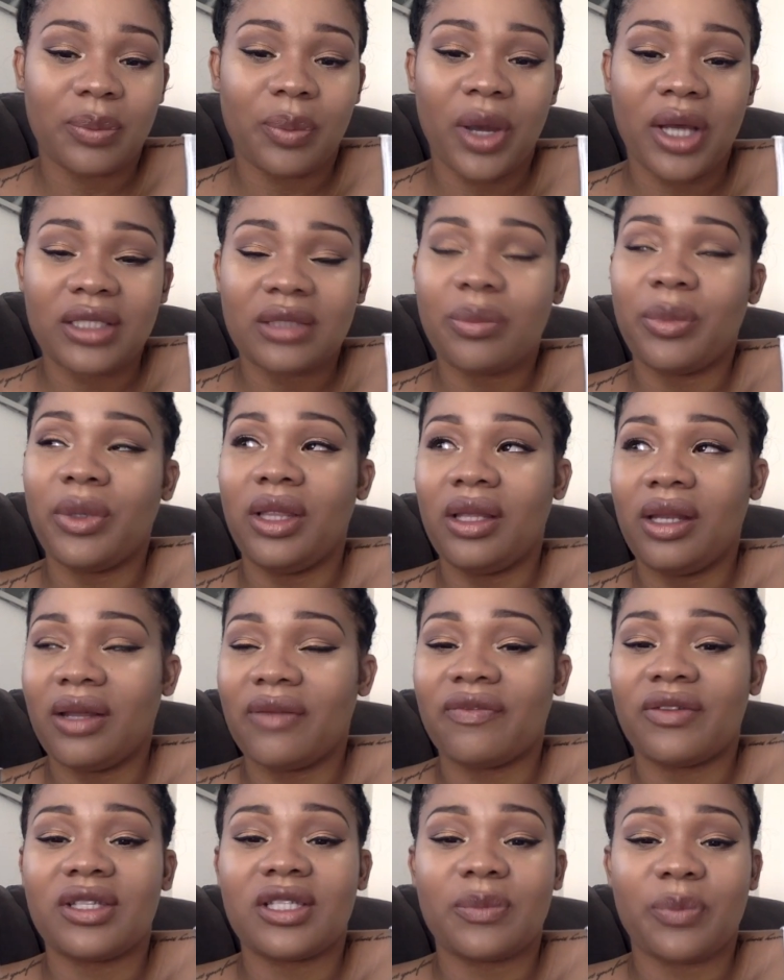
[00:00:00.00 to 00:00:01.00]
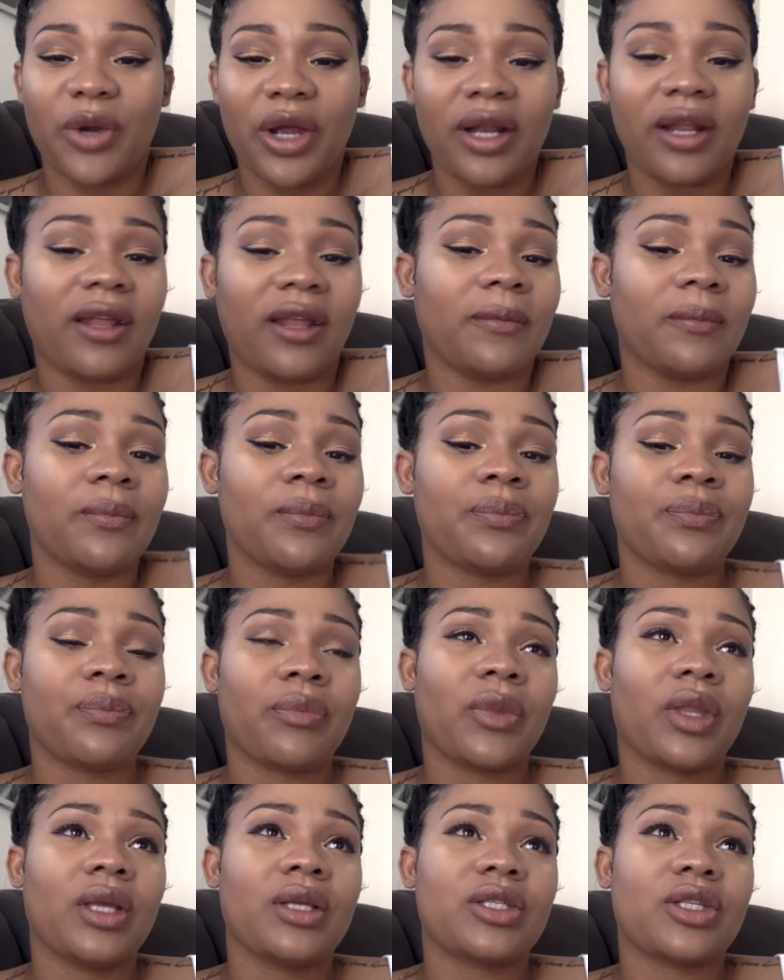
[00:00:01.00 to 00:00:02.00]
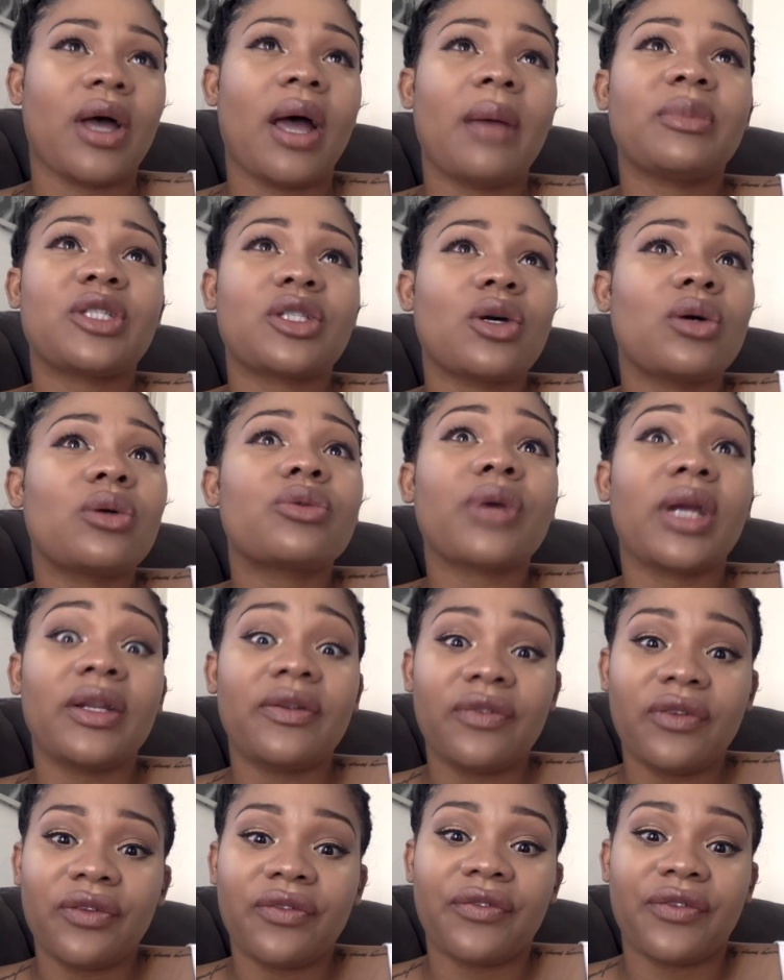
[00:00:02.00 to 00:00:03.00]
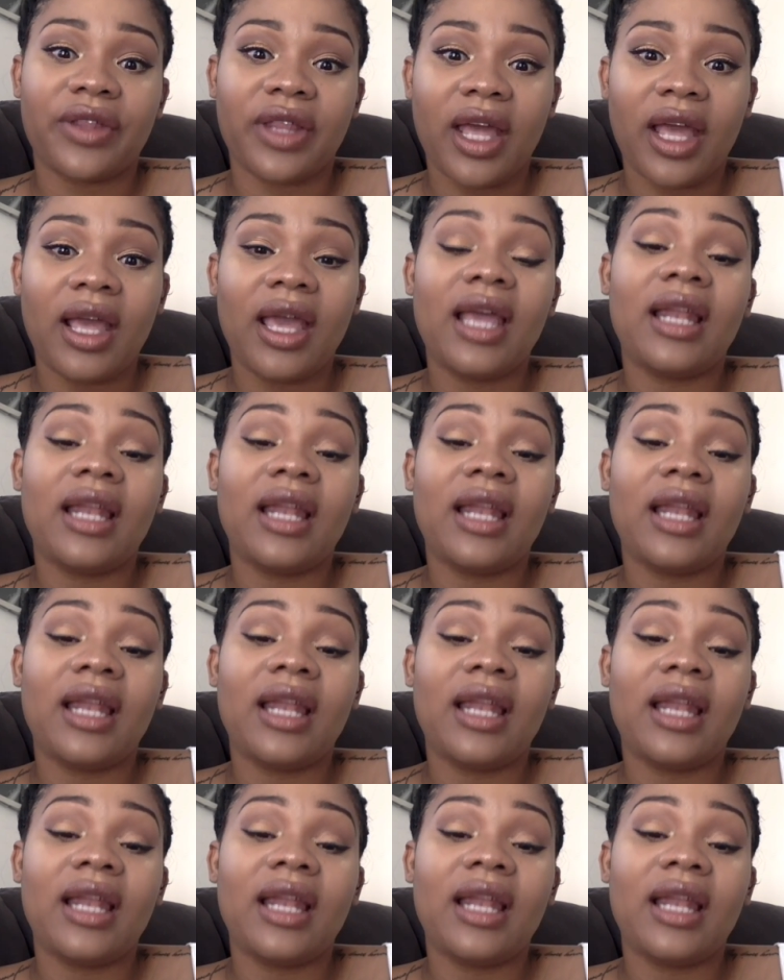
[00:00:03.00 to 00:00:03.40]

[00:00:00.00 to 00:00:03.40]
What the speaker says: a possibility of it spreading. So I'm so grateful for that.